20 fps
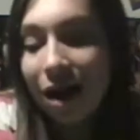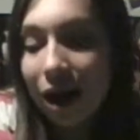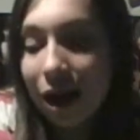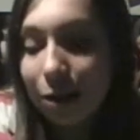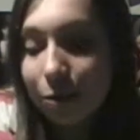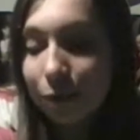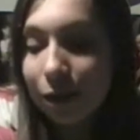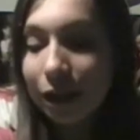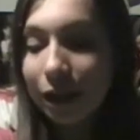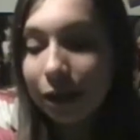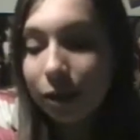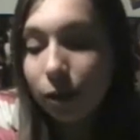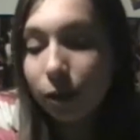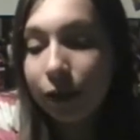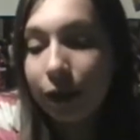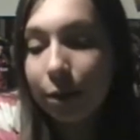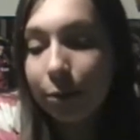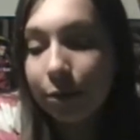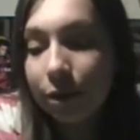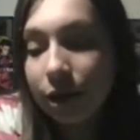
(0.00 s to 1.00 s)
I play
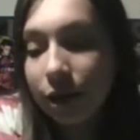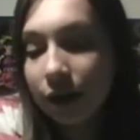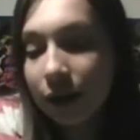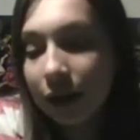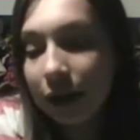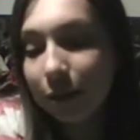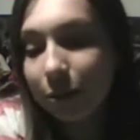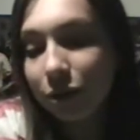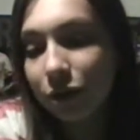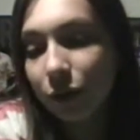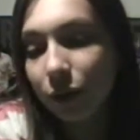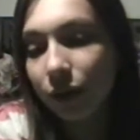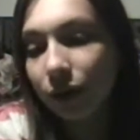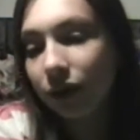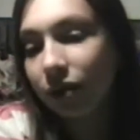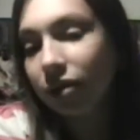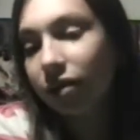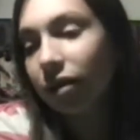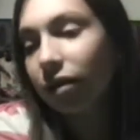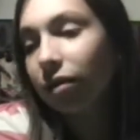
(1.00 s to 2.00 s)
goalkeeper and I'm
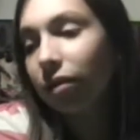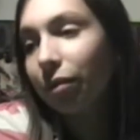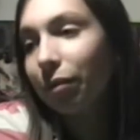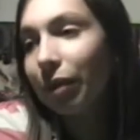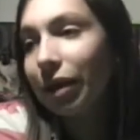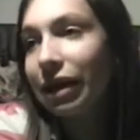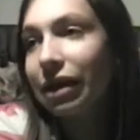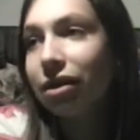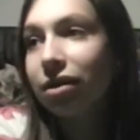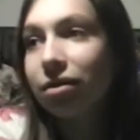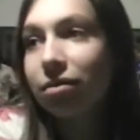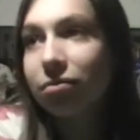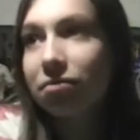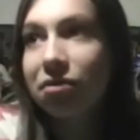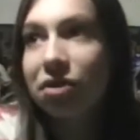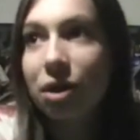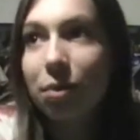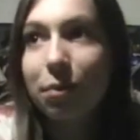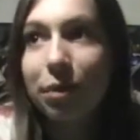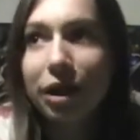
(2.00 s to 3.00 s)
short, so it makes
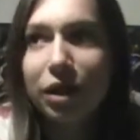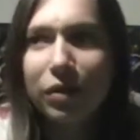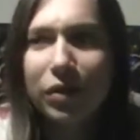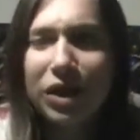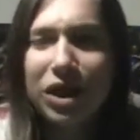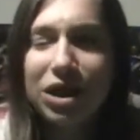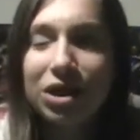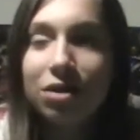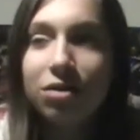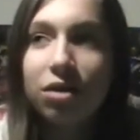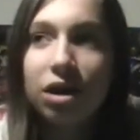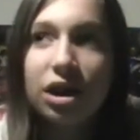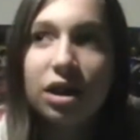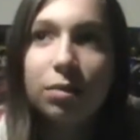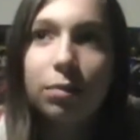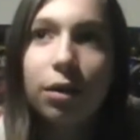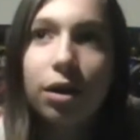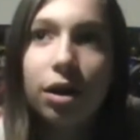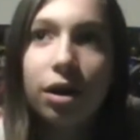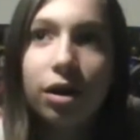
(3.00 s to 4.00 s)
jumping and reaching the
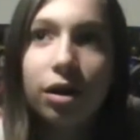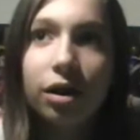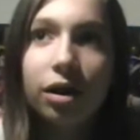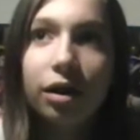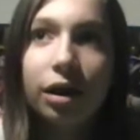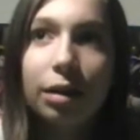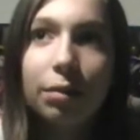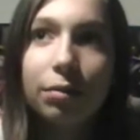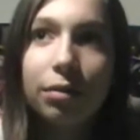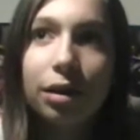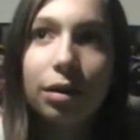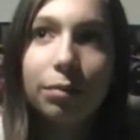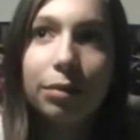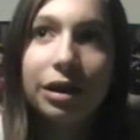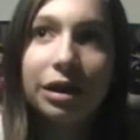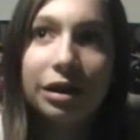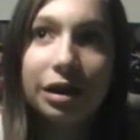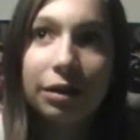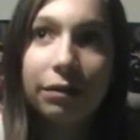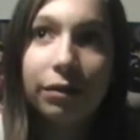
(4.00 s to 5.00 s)
crossbar a, li a
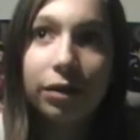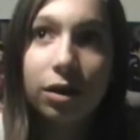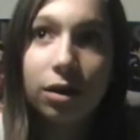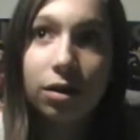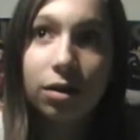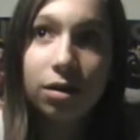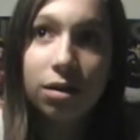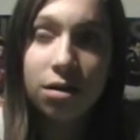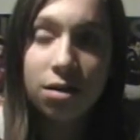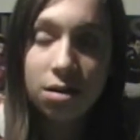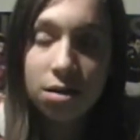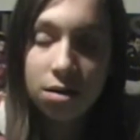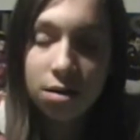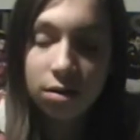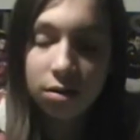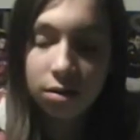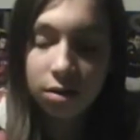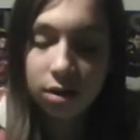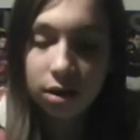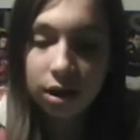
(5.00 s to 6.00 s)
bit difficult.
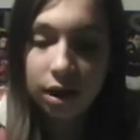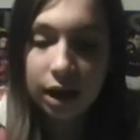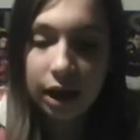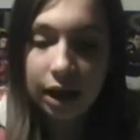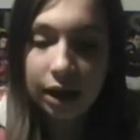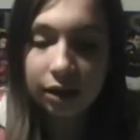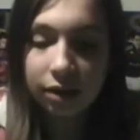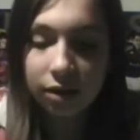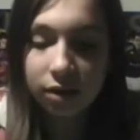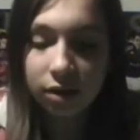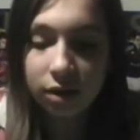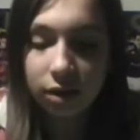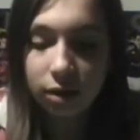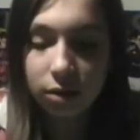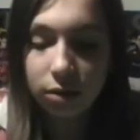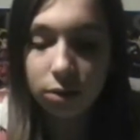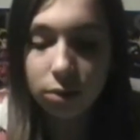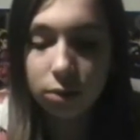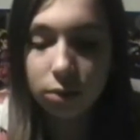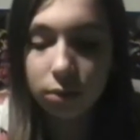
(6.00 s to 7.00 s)
And
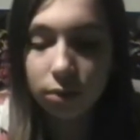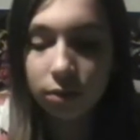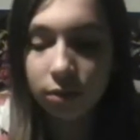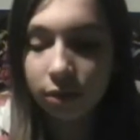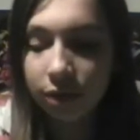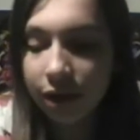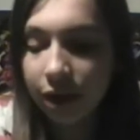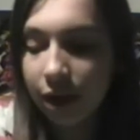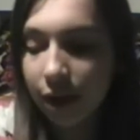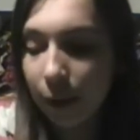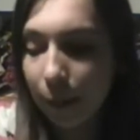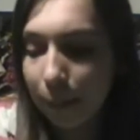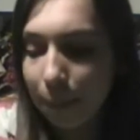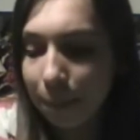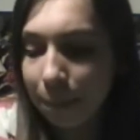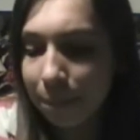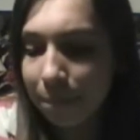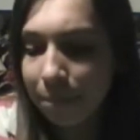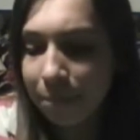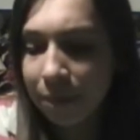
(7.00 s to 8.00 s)
so, yeah.
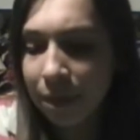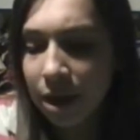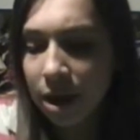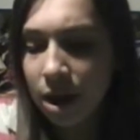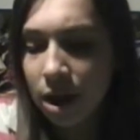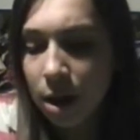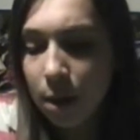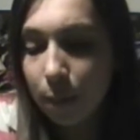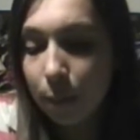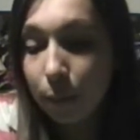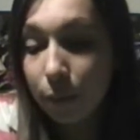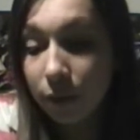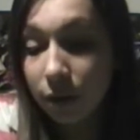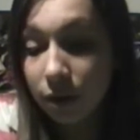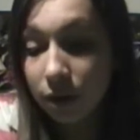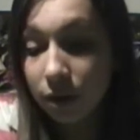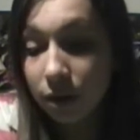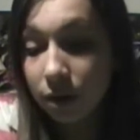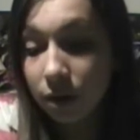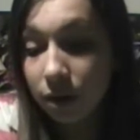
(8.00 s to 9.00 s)

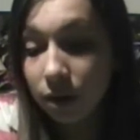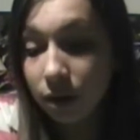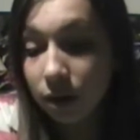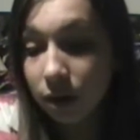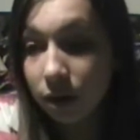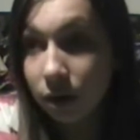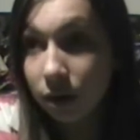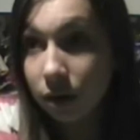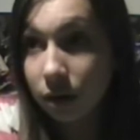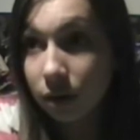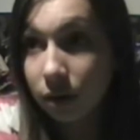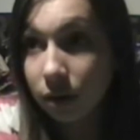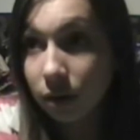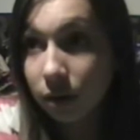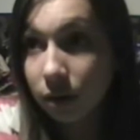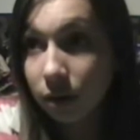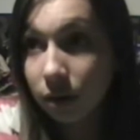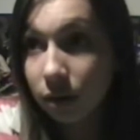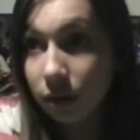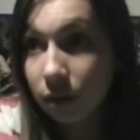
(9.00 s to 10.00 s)
But,
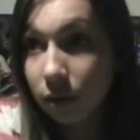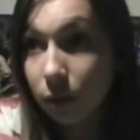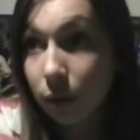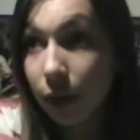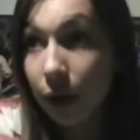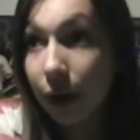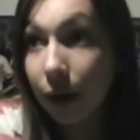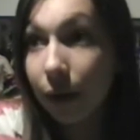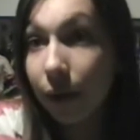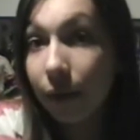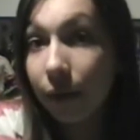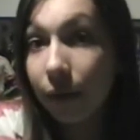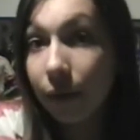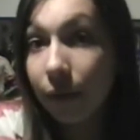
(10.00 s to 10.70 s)
what?